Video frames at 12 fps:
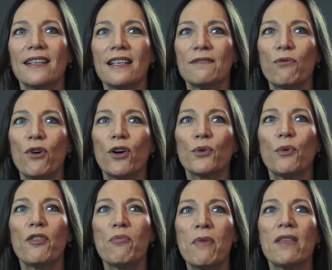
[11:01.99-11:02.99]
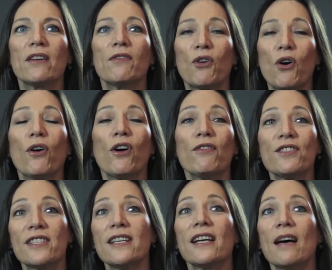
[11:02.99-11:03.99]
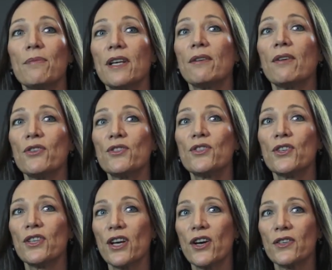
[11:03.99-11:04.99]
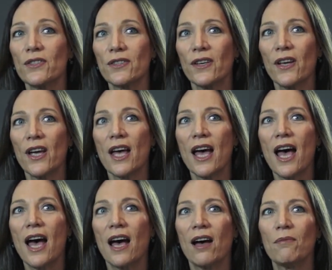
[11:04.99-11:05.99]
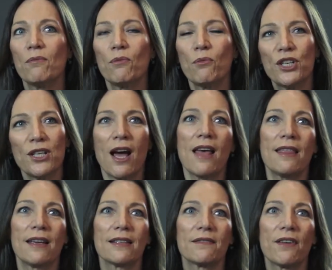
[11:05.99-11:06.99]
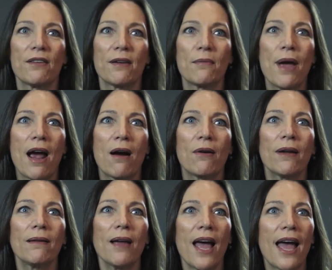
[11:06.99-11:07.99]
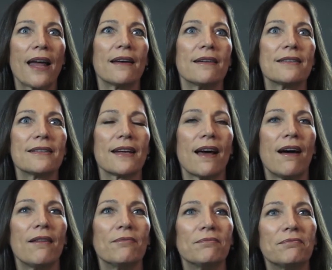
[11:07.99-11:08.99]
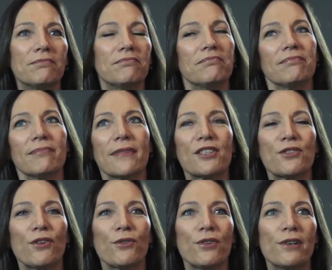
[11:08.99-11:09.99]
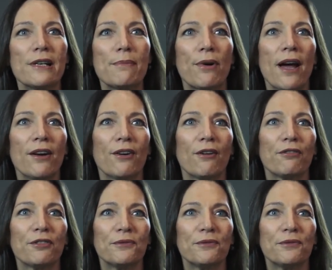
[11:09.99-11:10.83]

have worked with me that have gone off to set up their own studios, which I think is very empowering and I'm extraordinarily proud of.